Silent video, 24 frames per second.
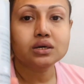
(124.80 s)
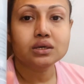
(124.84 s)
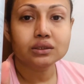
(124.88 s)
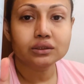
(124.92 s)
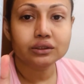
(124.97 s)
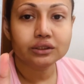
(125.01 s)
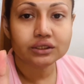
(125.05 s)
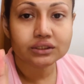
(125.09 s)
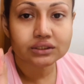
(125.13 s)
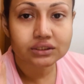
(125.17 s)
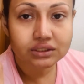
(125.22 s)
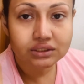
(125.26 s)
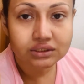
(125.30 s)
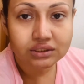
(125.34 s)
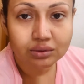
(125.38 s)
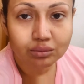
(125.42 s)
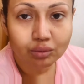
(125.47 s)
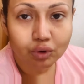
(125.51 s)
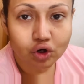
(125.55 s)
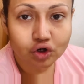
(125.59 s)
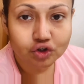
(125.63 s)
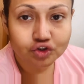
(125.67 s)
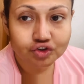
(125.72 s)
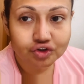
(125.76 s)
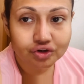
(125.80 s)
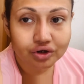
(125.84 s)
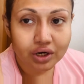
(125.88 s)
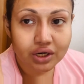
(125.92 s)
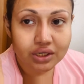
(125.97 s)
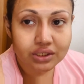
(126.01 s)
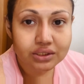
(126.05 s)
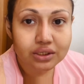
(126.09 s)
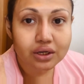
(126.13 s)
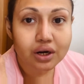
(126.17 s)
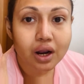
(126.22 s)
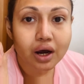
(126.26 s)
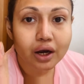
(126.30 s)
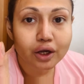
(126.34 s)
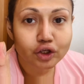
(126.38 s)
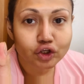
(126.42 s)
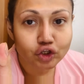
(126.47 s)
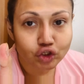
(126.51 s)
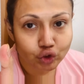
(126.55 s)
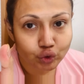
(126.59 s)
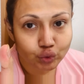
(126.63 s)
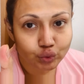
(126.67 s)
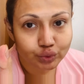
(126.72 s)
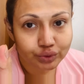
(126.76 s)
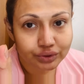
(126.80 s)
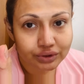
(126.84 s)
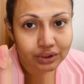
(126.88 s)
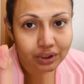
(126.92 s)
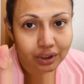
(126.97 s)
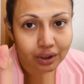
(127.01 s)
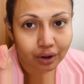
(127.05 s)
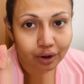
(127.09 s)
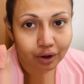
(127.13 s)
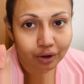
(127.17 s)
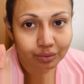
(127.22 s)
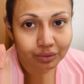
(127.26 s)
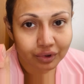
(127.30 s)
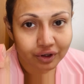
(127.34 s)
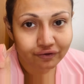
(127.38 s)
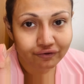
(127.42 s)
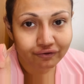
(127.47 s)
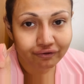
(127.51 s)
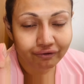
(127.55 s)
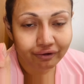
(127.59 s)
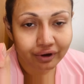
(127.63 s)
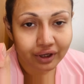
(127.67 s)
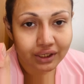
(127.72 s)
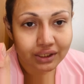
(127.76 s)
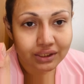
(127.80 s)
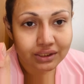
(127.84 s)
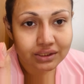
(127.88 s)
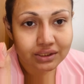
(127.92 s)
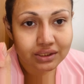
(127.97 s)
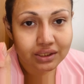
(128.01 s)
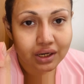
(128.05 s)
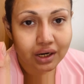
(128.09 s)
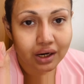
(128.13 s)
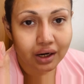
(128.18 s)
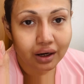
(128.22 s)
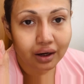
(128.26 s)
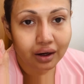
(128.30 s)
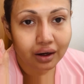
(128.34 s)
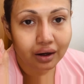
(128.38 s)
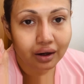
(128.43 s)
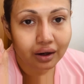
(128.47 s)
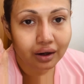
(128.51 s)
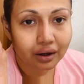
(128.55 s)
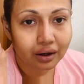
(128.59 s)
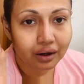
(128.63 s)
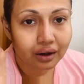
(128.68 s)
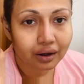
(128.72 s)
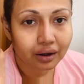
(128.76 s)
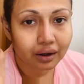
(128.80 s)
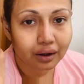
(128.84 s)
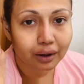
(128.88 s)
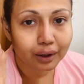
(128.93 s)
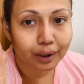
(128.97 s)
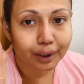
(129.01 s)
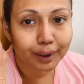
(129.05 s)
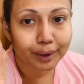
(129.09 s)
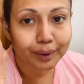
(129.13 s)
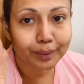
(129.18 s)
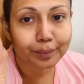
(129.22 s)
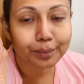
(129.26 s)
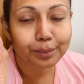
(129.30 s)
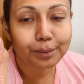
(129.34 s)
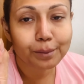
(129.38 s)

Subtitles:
This is the moisturizer I use on my face. I